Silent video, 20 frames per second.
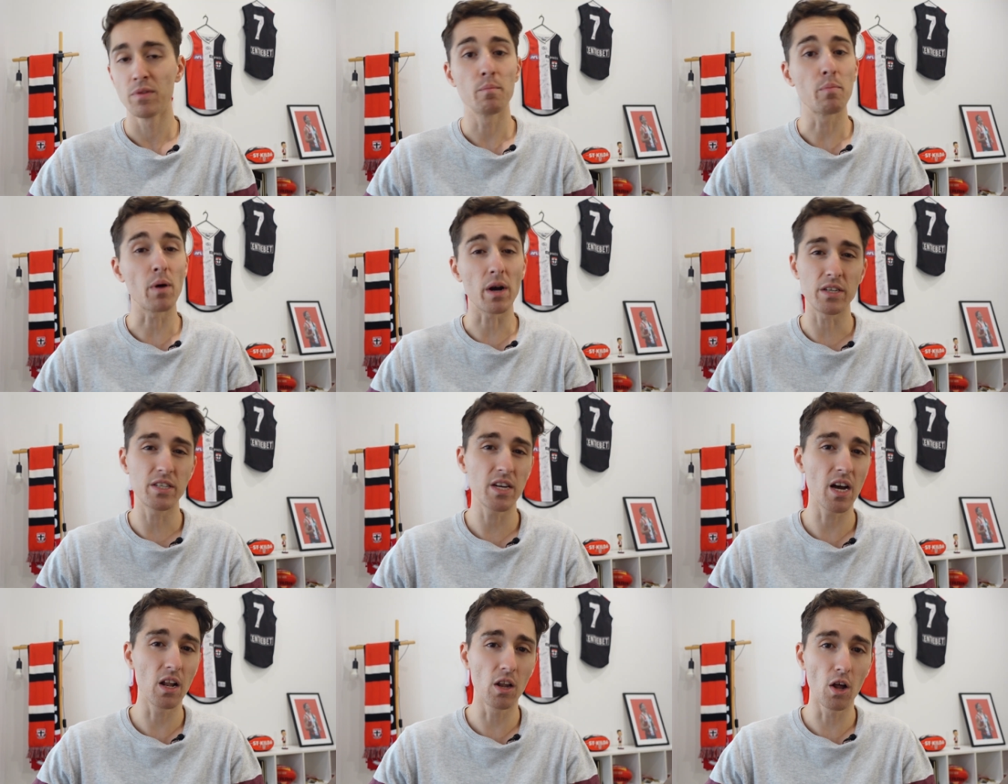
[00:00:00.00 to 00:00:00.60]

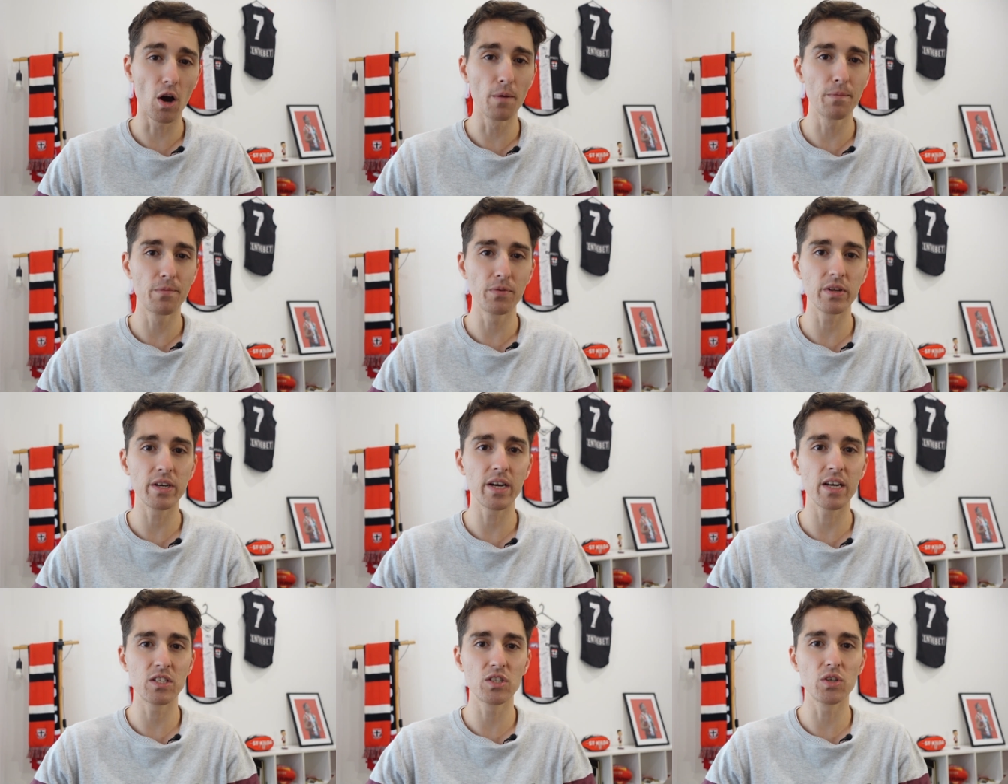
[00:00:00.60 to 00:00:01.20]
Bartel
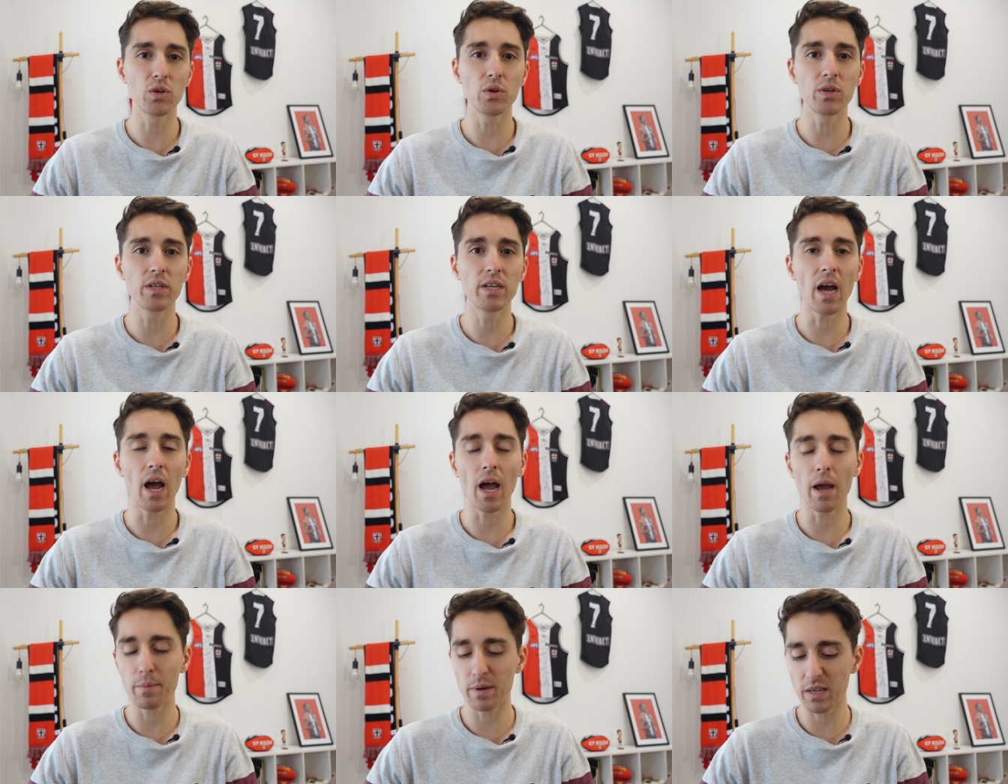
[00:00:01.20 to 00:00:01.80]
hopefully gets a good
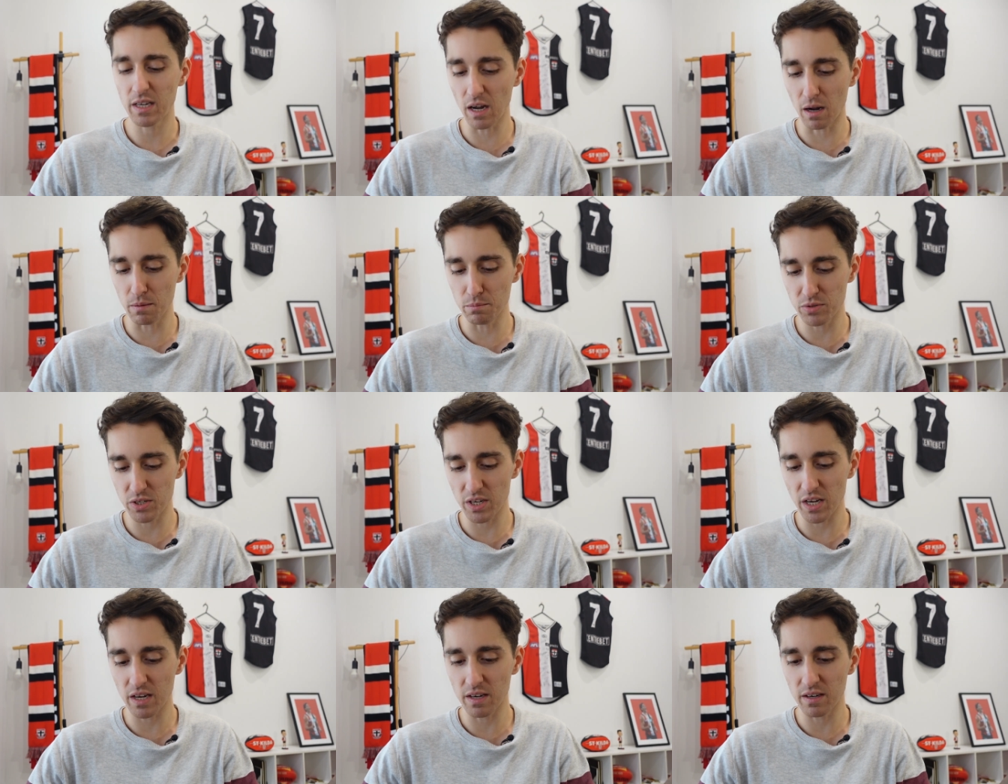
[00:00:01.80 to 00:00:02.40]
game and
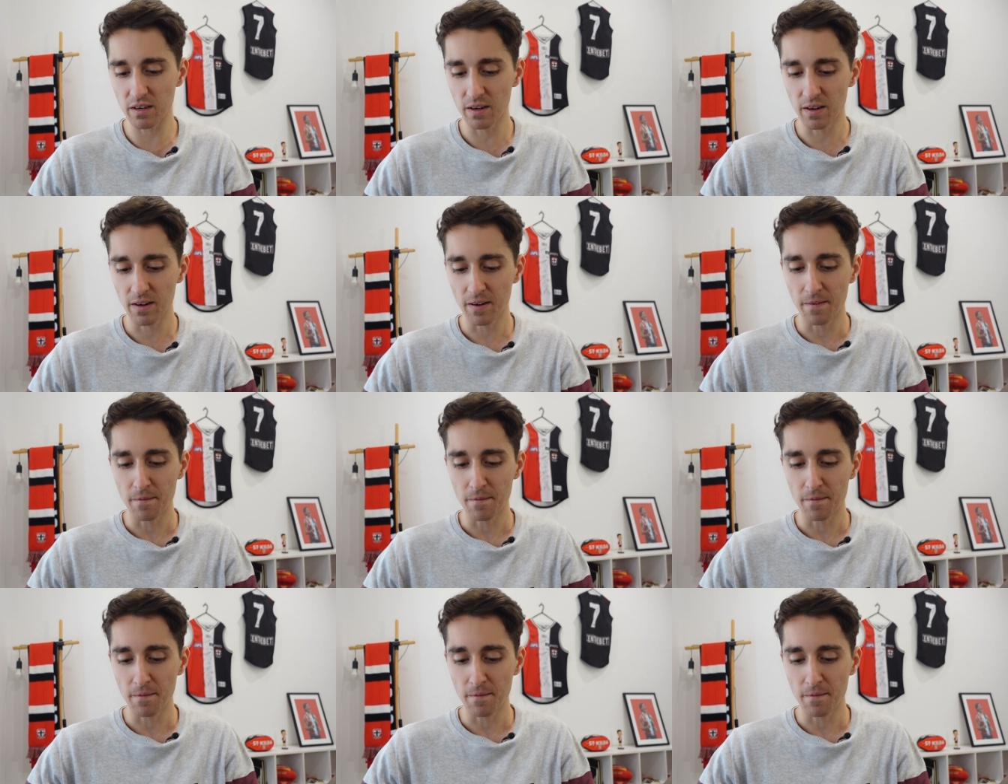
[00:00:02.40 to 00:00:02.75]
comes in.